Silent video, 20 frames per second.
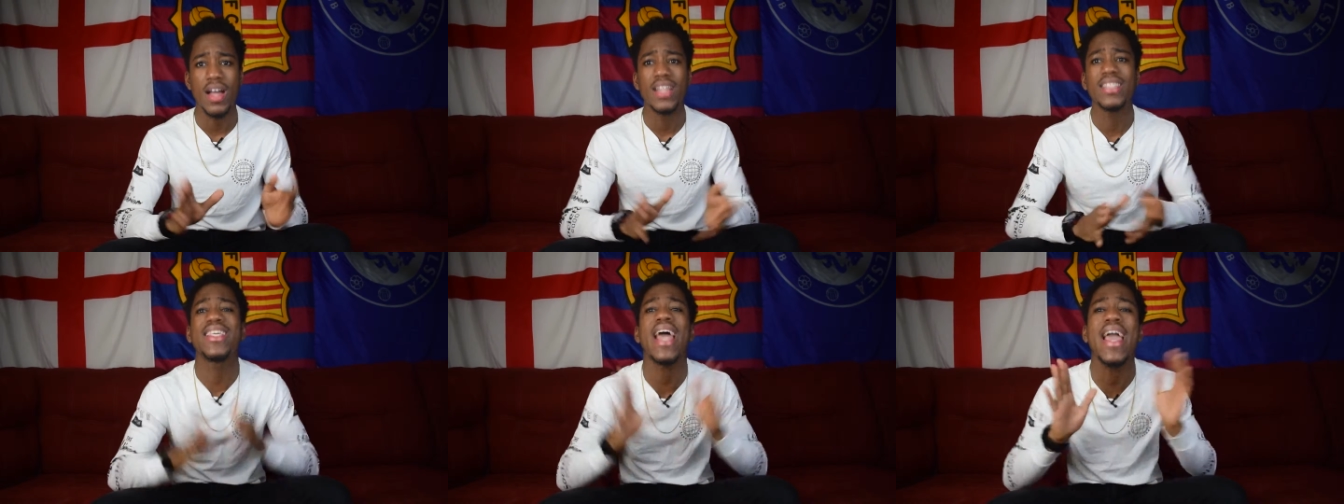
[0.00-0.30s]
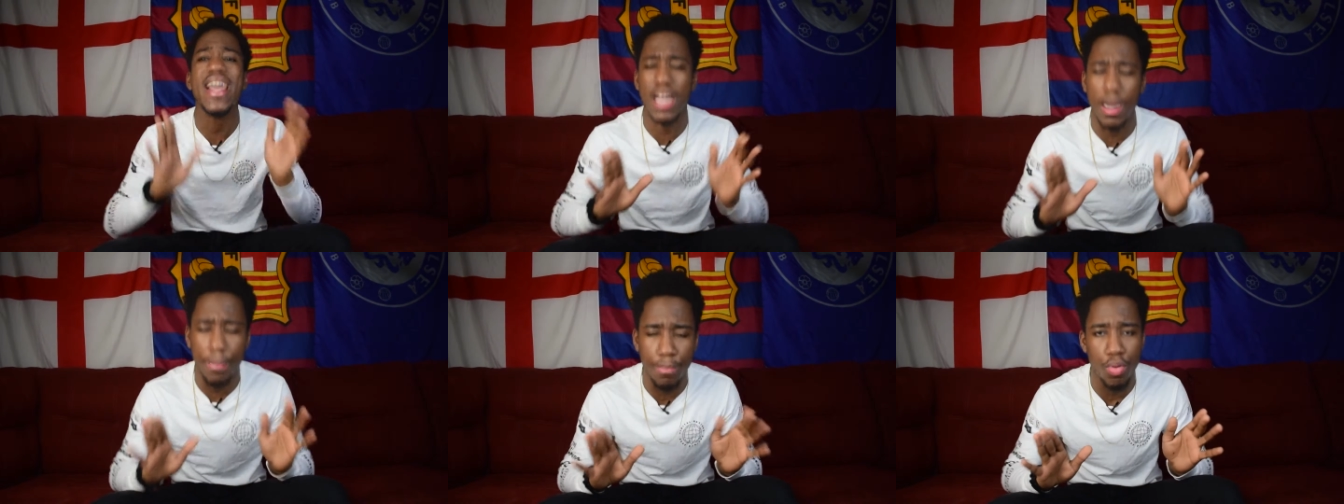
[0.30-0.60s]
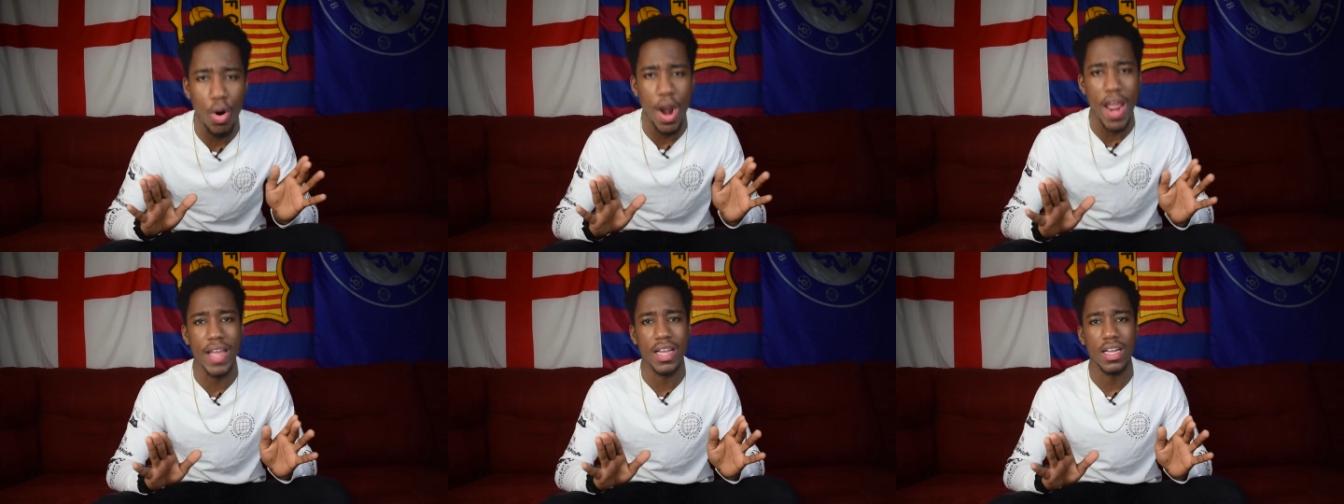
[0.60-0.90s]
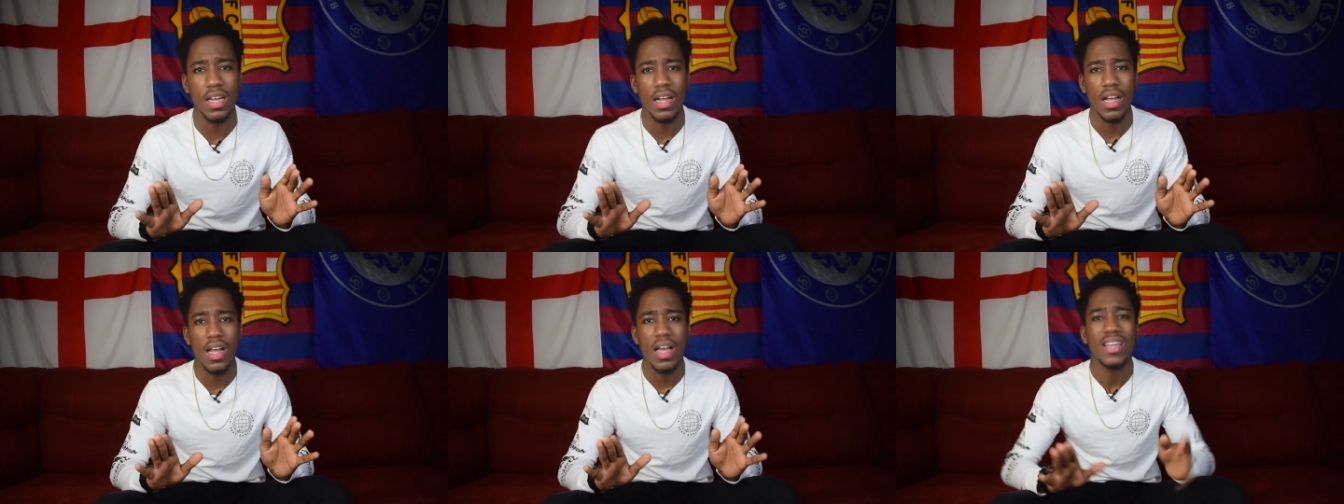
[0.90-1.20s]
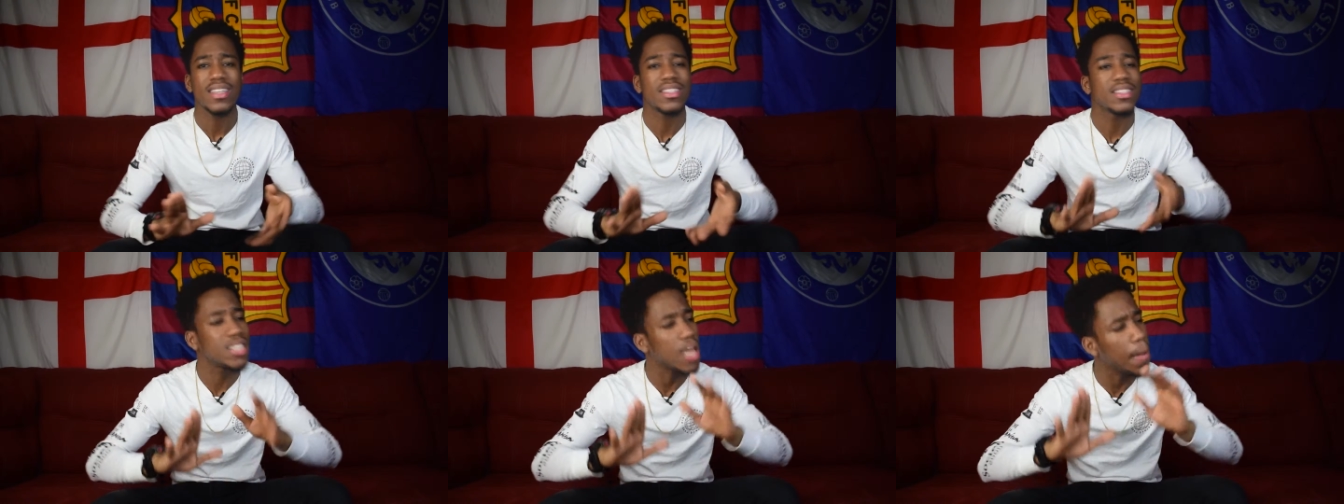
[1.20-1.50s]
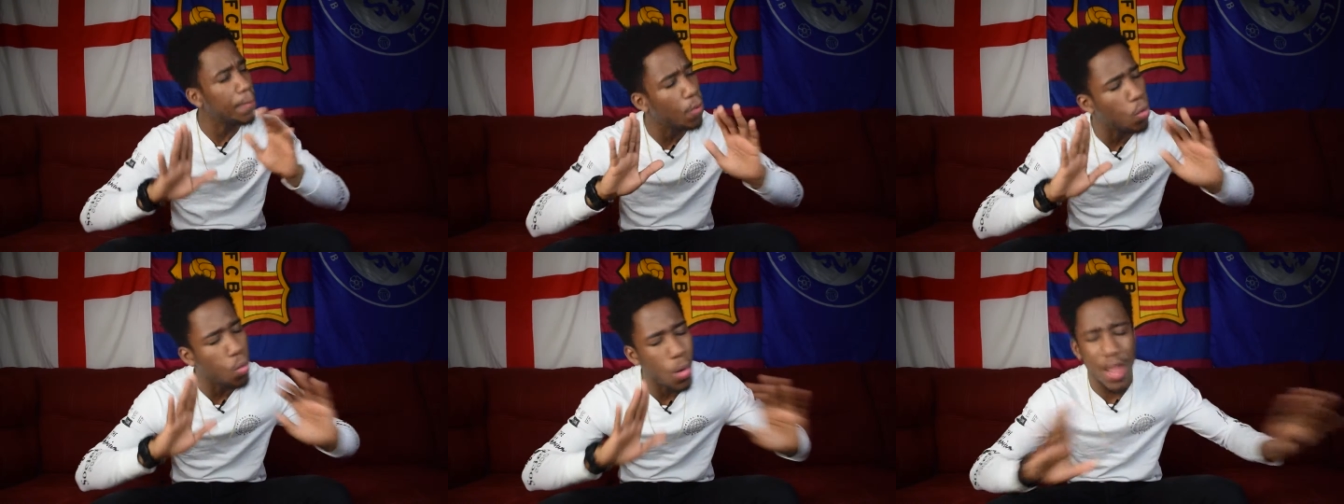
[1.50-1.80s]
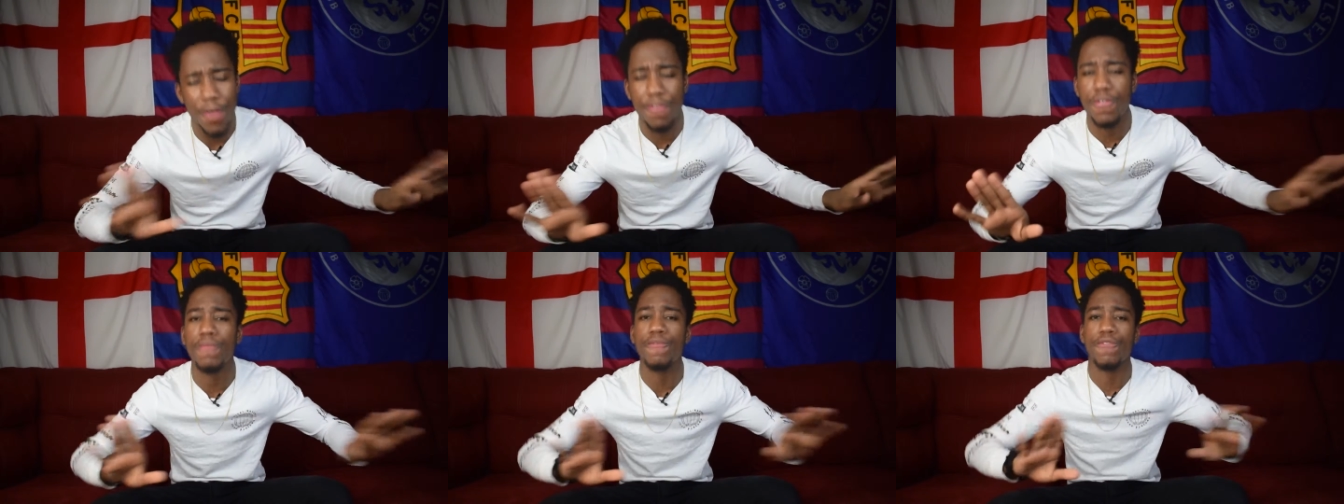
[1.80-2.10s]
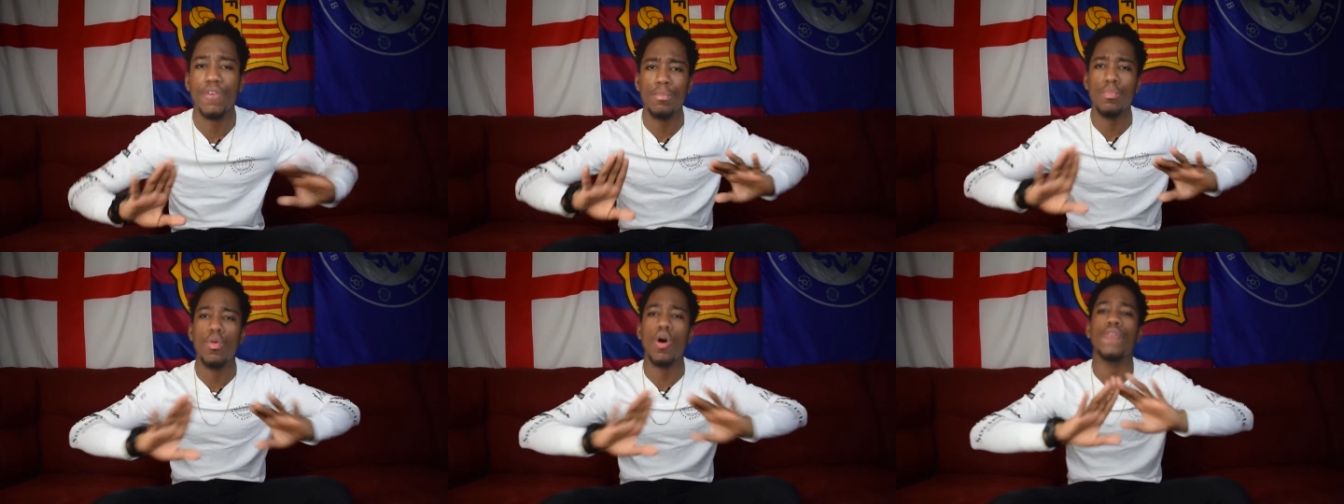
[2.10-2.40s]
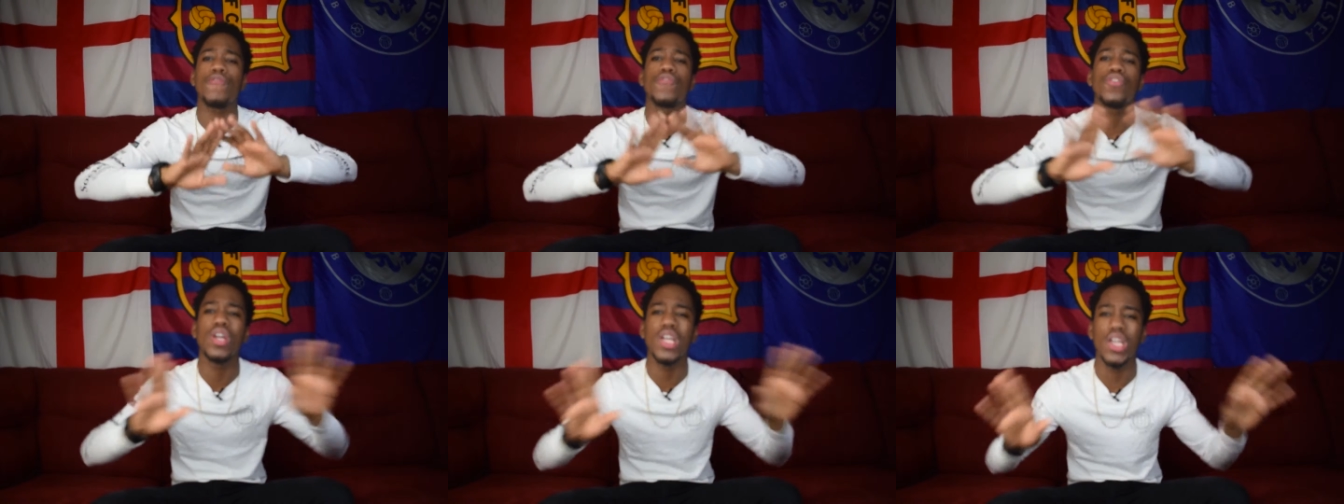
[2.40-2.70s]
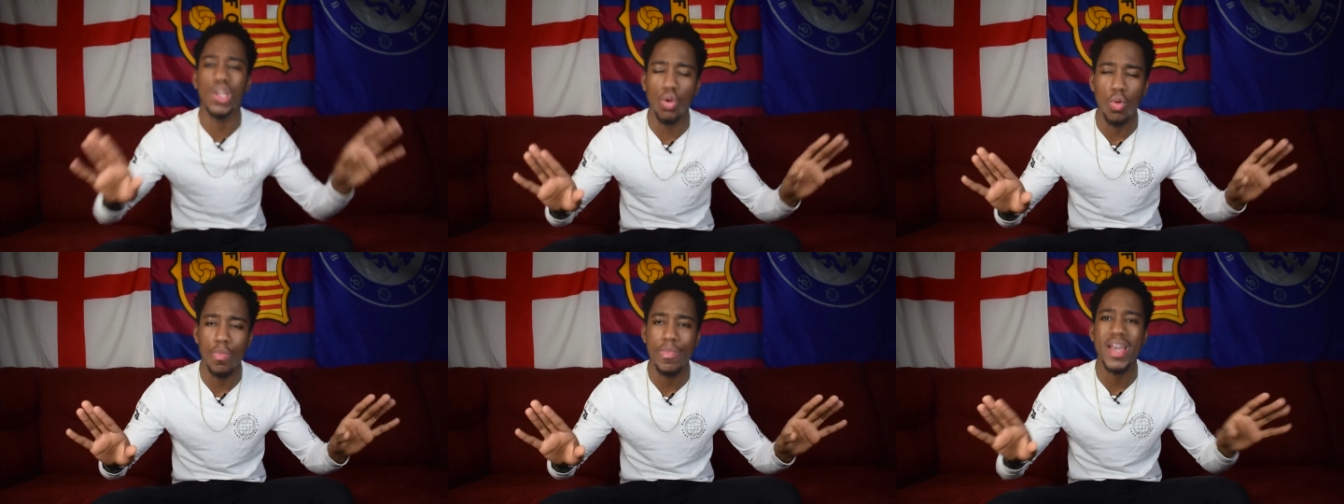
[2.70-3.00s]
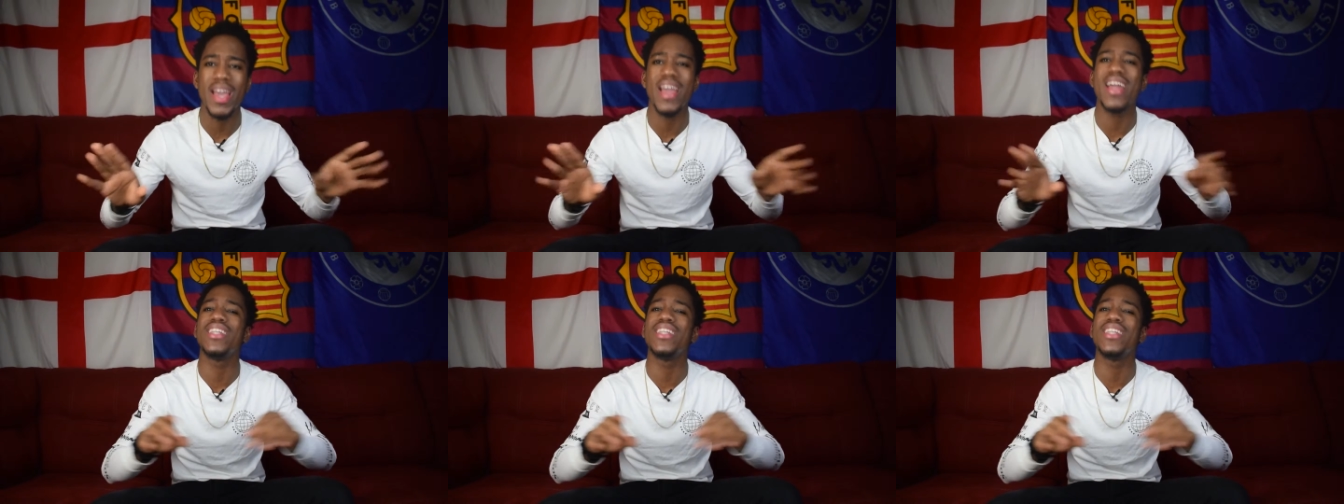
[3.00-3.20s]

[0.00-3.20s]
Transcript: Take a break, step away from football for a little bit,